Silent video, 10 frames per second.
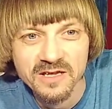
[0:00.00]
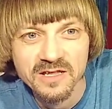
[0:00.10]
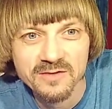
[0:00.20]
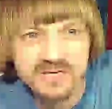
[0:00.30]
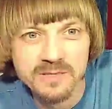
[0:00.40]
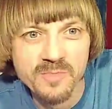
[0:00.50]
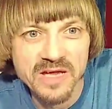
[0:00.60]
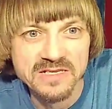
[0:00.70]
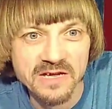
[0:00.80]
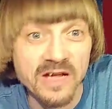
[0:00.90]
That was
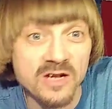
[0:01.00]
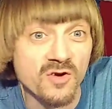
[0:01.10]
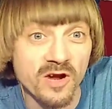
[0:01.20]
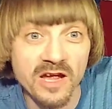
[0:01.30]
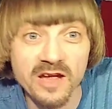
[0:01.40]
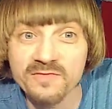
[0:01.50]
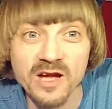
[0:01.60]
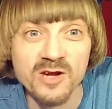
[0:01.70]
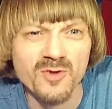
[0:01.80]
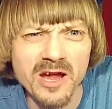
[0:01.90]
amazing. If I had Crave,
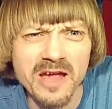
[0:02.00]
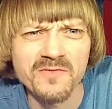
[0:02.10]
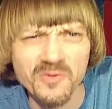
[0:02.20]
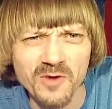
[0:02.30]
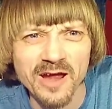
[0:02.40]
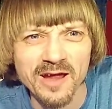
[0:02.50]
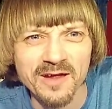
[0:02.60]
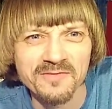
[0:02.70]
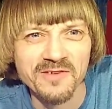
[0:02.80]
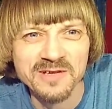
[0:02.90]
I crave
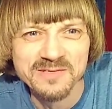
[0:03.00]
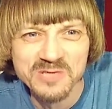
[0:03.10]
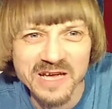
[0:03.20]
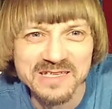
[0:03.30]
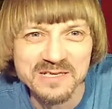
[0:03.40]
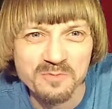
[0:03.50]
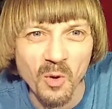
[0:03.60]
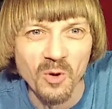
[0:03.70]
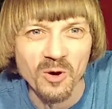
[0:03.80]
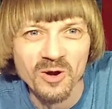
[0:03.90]
Crave. I wish I had some
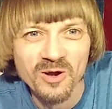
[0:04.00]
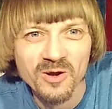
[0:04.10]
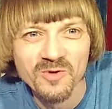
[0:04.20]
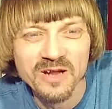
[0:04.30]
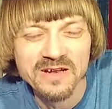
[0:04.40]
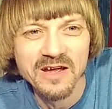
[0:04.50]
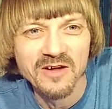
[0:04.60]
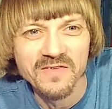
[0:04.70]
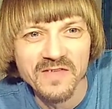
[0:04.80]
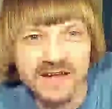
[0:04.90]
more right
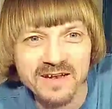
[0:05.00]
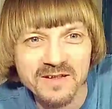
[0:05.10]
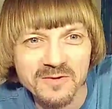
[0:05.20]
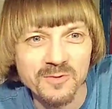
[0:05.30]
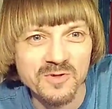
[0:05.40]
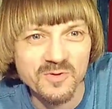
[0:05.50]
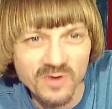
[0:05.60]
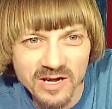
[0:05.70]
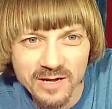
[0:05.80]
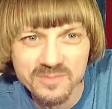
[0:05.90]
now. That, Golden
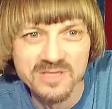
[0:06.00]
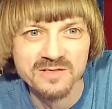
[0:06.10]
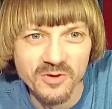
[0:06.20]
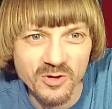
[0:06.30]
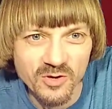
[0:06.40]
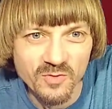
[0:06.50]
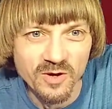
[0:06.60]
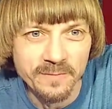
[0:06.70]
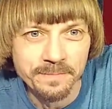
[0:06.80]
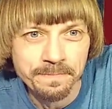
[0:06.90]
Grams, another good
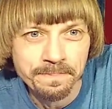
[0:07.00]
one.